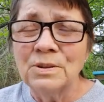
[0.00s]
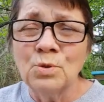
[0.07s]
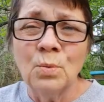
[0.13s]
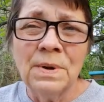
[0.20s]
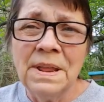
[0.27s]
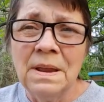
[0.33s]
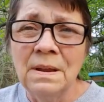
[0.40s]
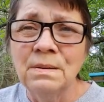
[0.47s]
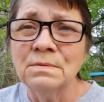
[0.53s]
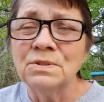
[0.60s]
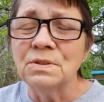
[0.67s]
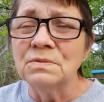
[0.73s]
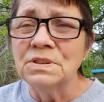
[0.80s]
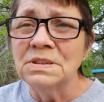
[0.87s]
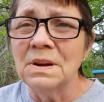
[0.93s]
20
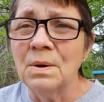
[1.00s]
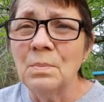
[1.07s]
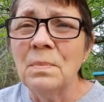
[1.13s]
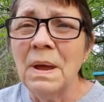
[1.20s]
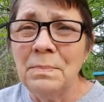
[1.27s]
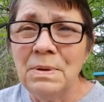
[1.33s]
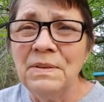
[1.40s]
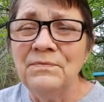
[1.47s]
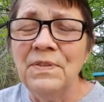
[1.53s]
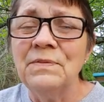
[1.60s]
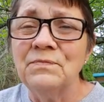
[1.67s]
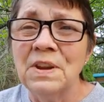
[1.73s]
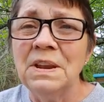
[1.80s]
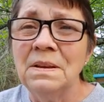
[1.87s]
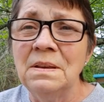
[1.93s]
years or so, maybe
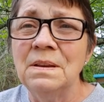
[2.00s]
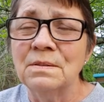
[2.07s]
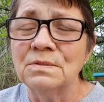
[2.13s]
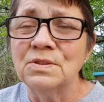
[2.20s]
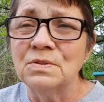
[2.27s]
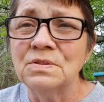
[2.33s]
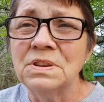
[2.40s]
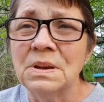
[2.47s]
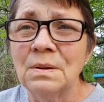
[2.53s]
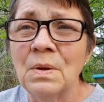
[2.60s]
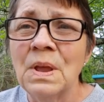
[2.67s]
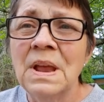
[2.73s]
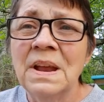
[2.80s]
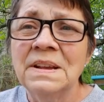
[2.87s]
15 years or so